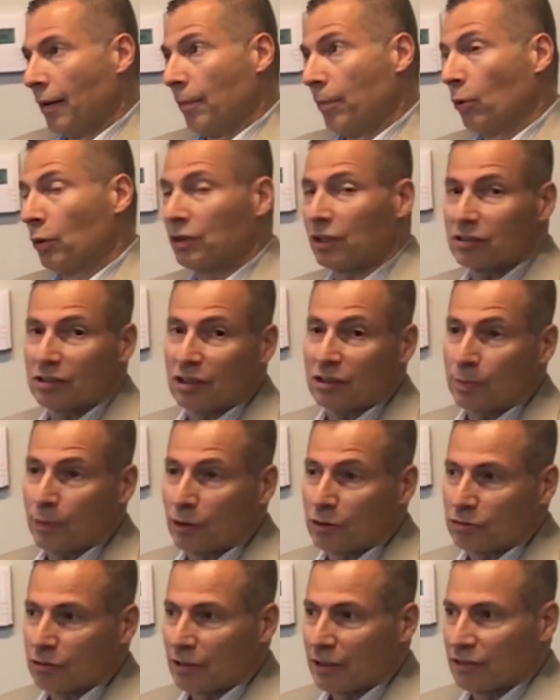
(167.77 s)
But what this
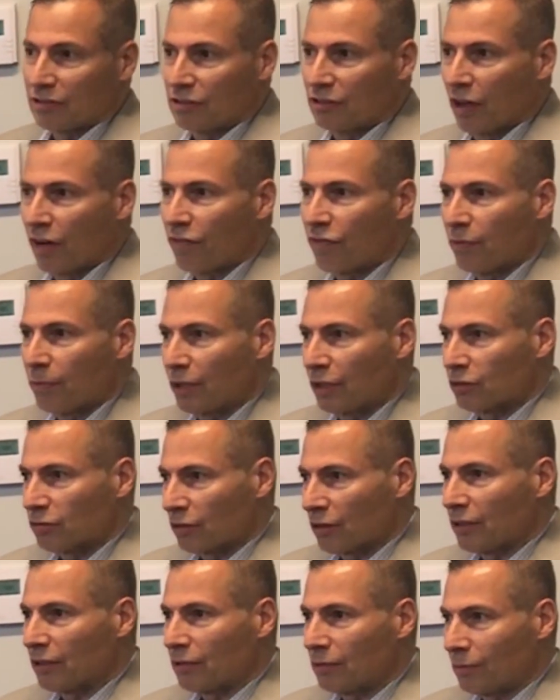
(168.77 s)
experience really has done for me is
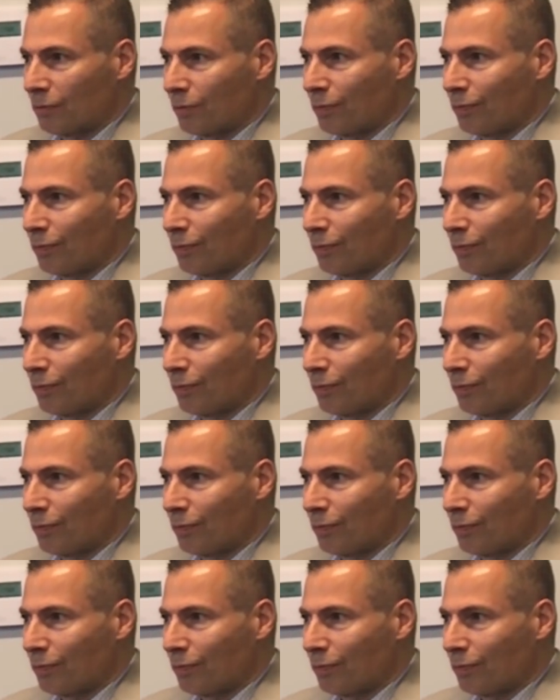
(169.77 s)
really